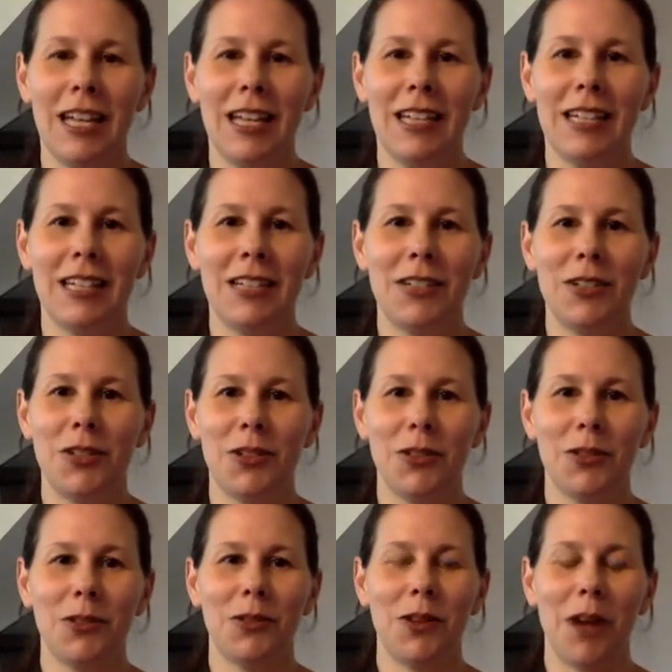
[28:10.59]
need
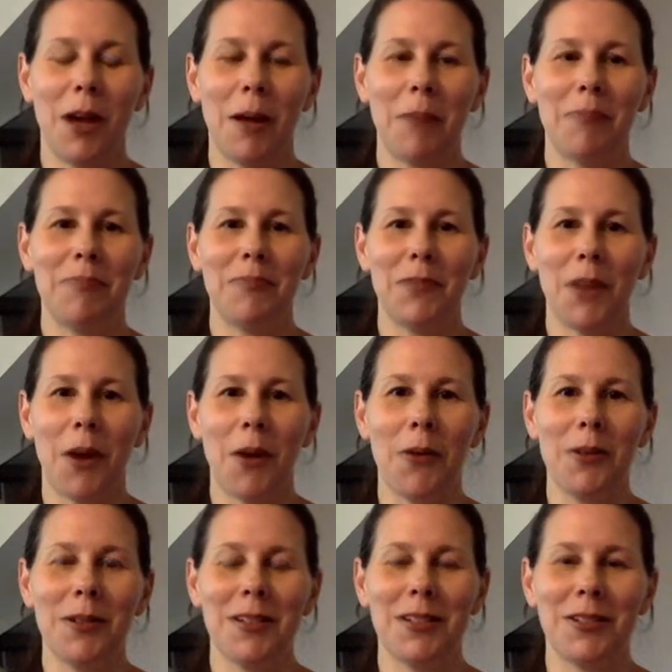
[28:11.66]
to
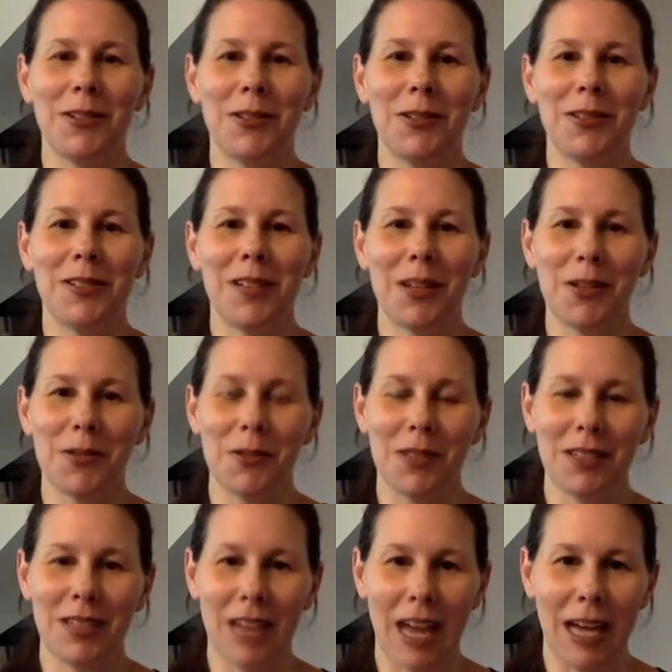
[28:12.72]
know to schedule
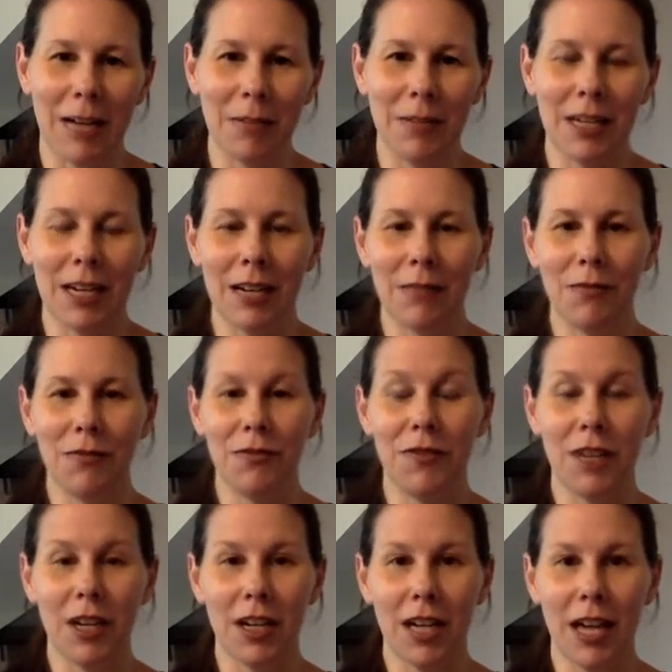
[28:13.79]
a time. And I'm
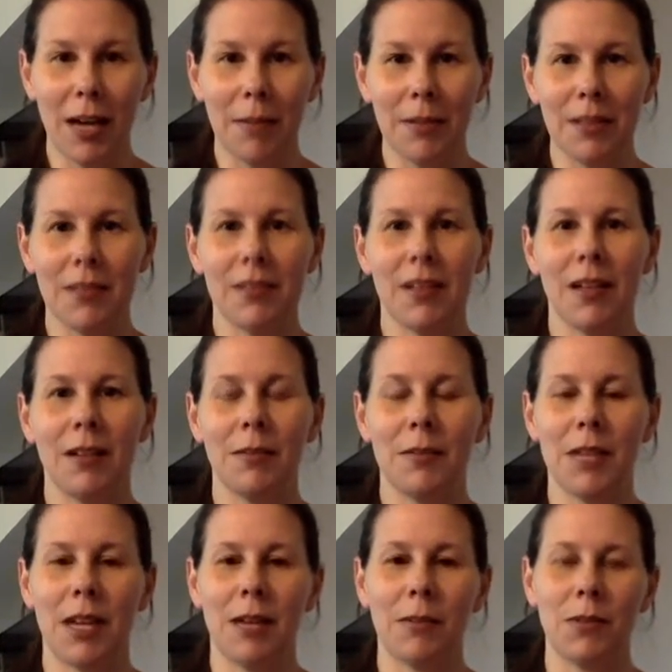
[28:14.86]
very happy to set up
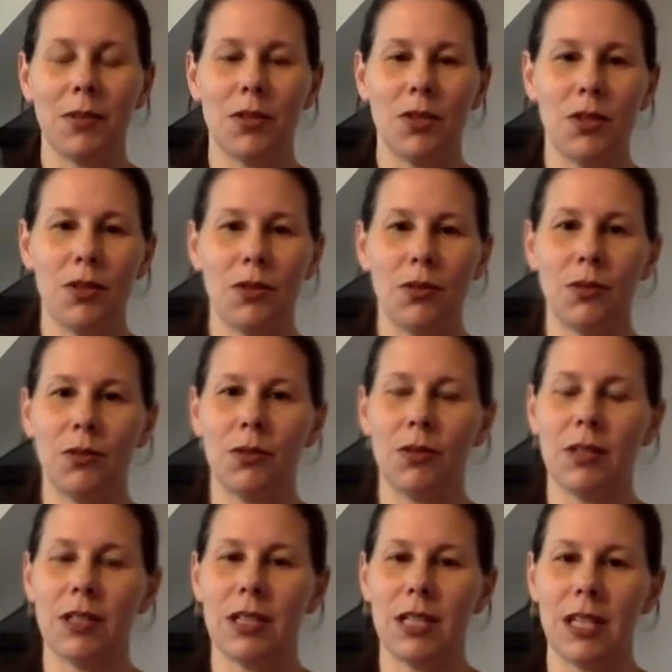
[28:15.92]
times to
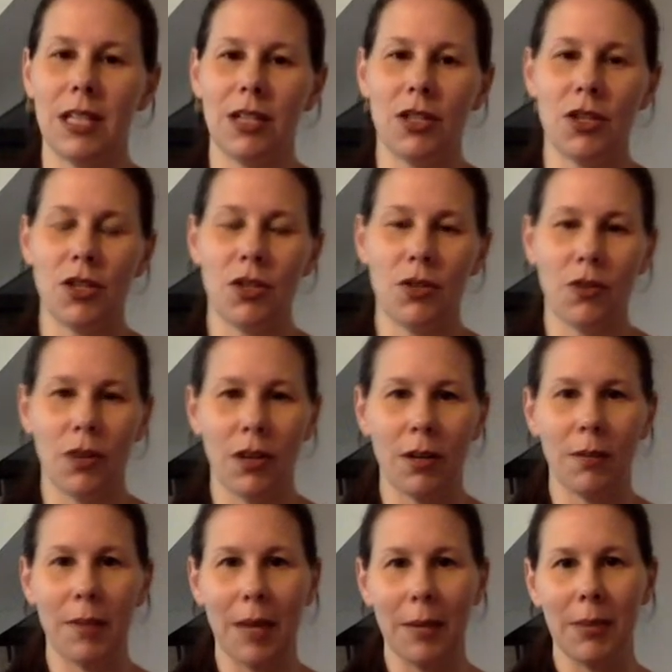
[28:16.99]
teach
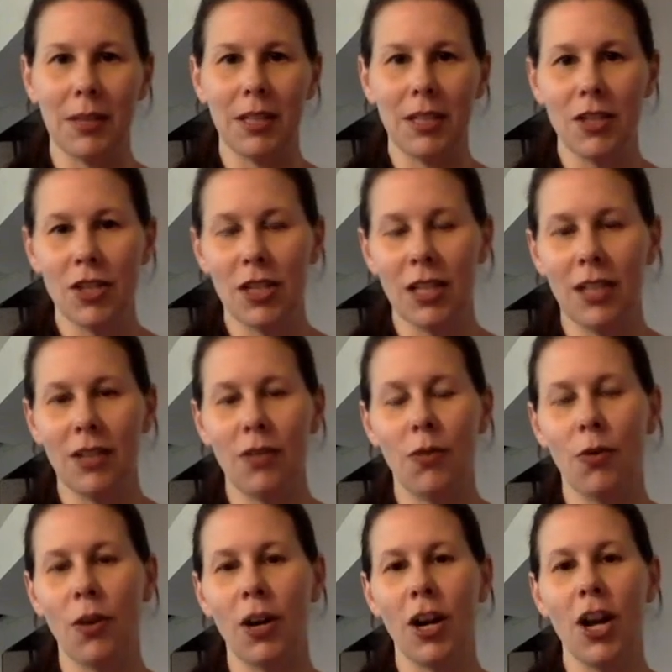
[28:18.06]
your population
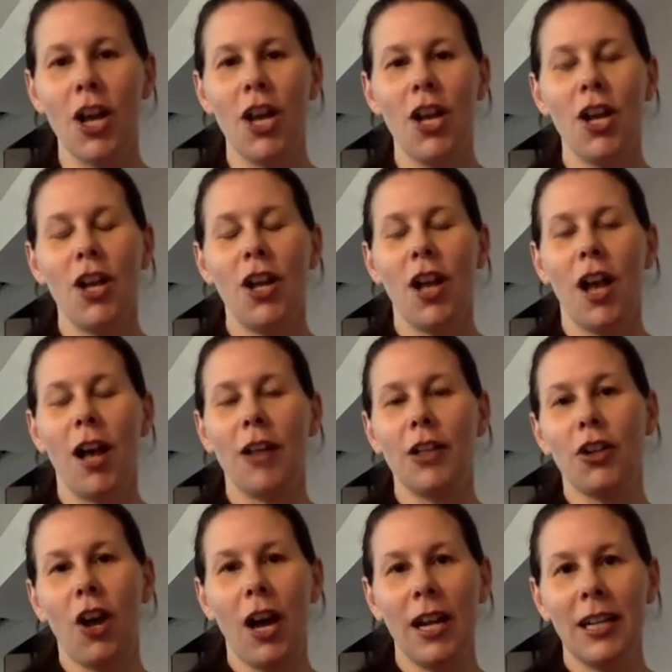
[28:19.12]
or
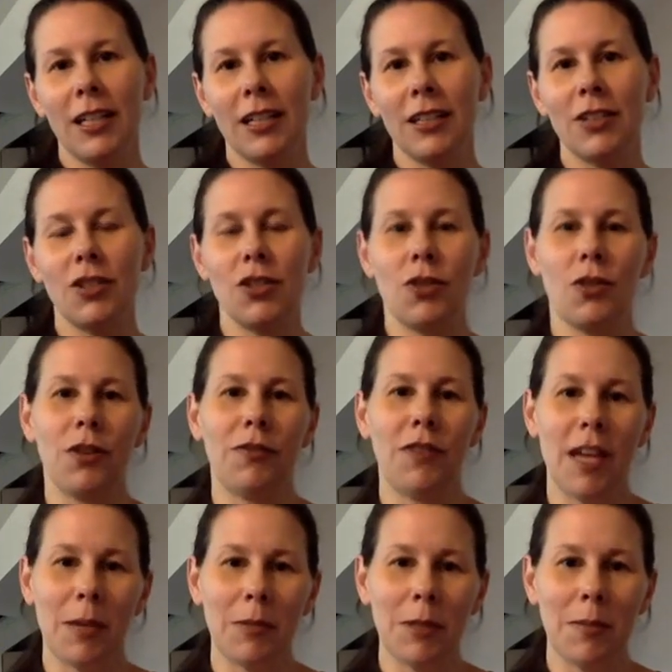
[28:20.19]
your audience, your
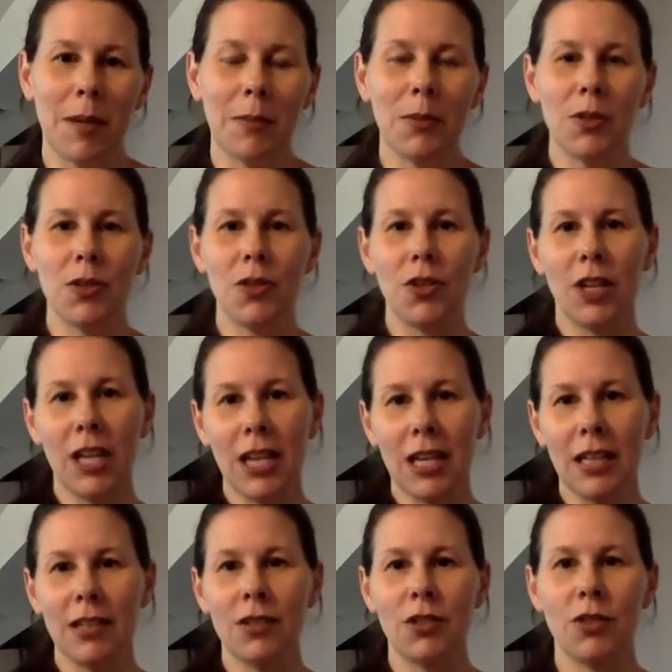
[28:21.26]
family members, your
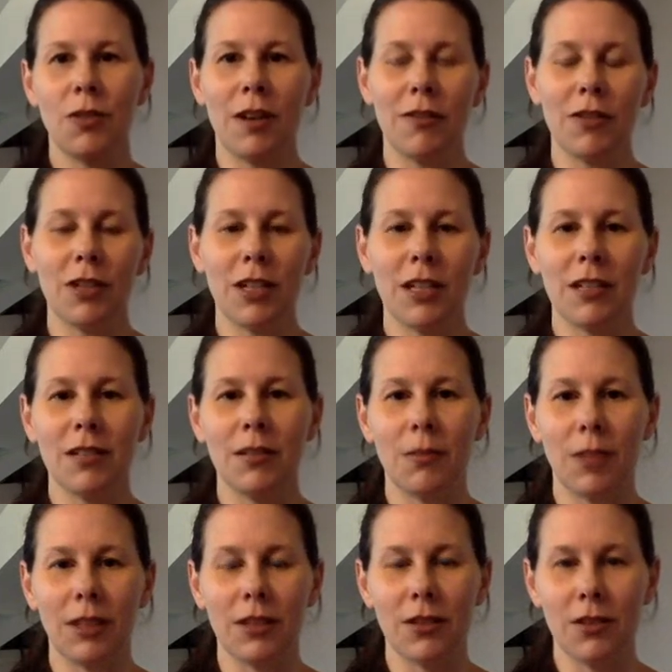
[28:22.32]
kids, whoever it is that
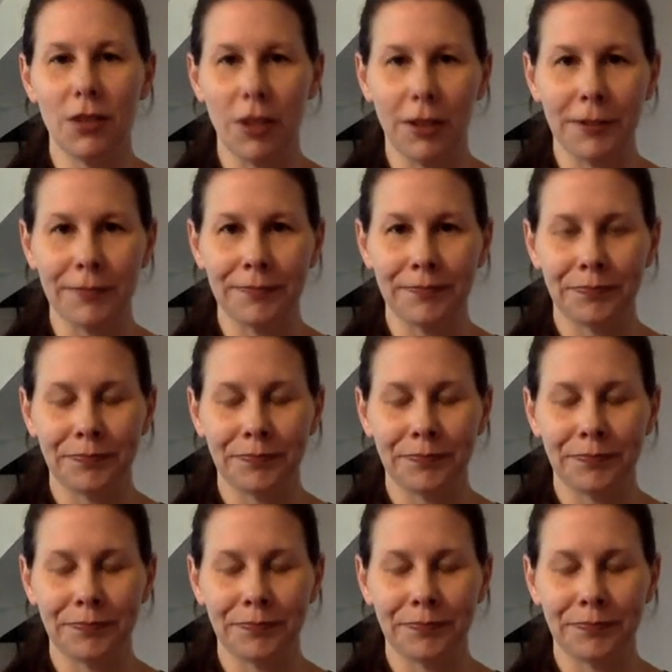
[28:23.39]
wants to learn.